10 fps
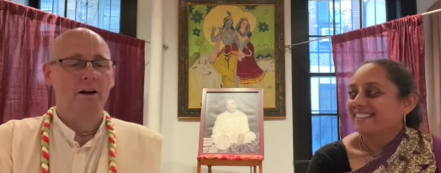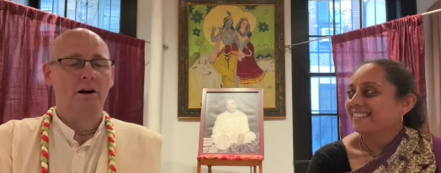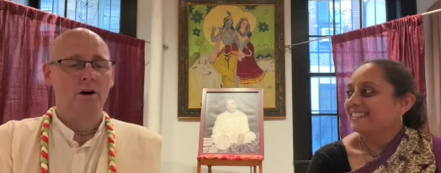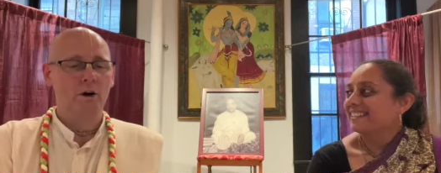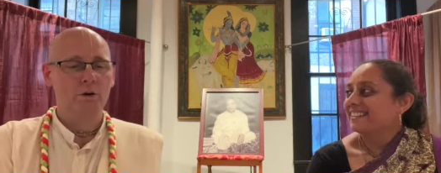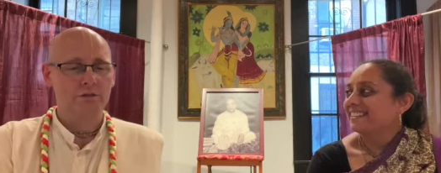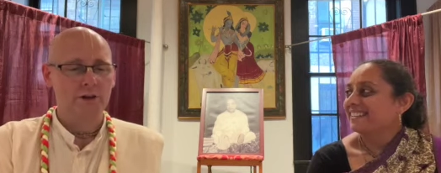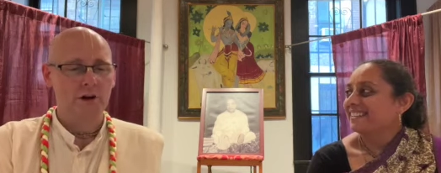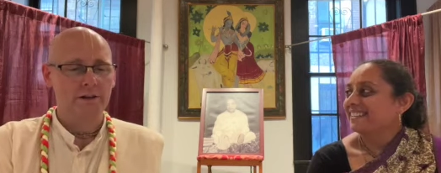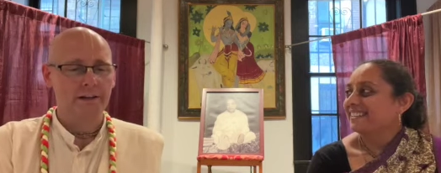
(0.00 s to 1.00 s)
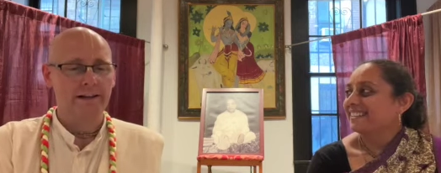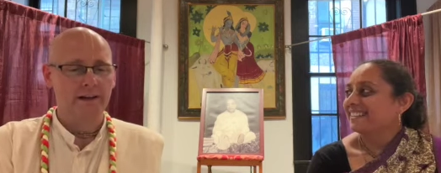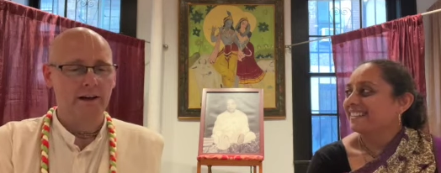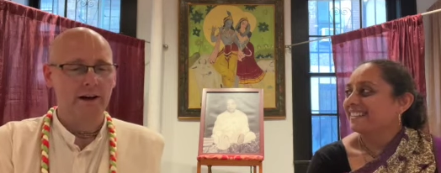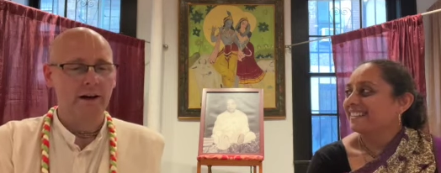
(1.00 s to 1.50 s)
Speaker 1: oh, John
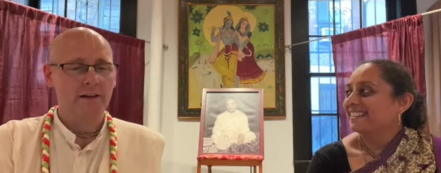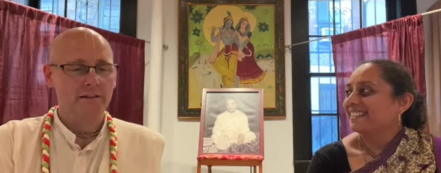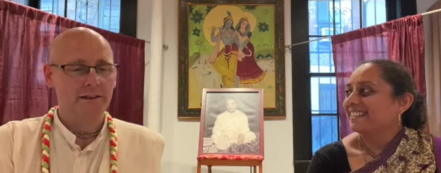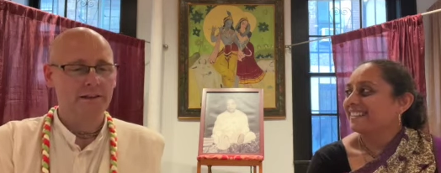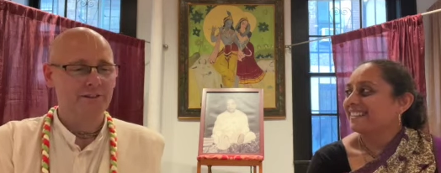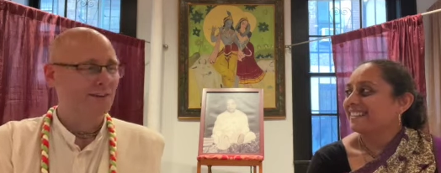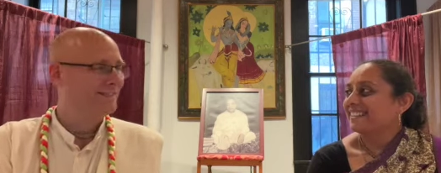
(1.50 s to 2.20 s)
Ega, later on,